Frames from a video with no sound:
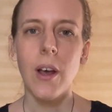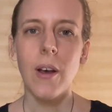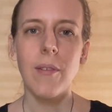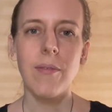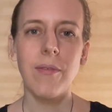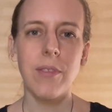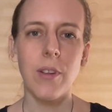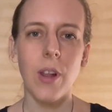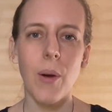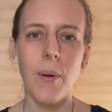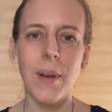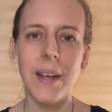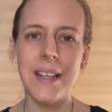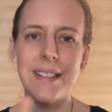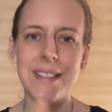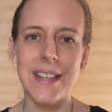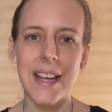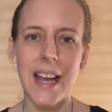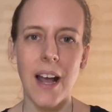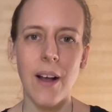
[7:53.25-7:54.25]

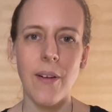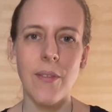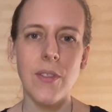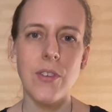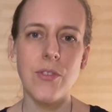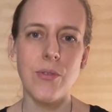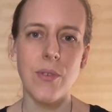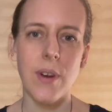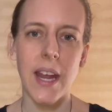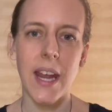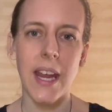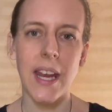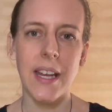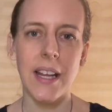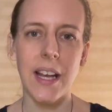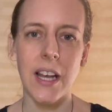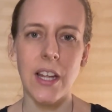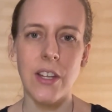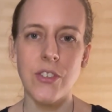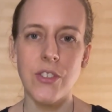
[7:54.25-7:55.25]
flowing down the
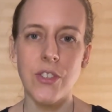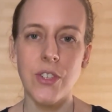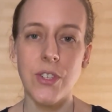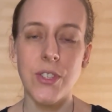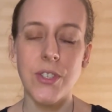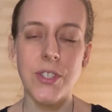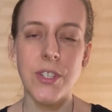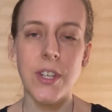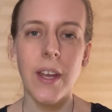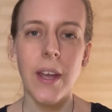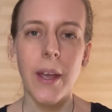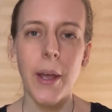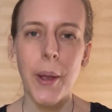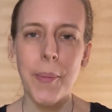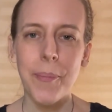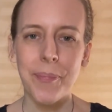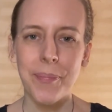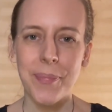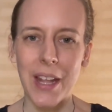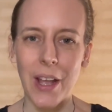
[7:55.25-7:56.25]
drain, and just
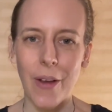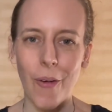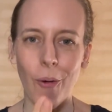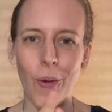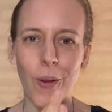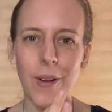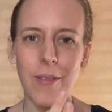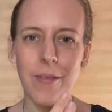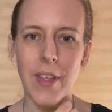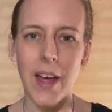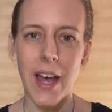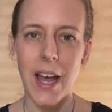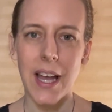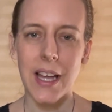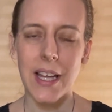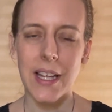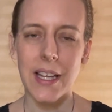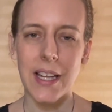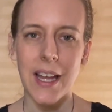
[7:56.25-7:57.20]
all of that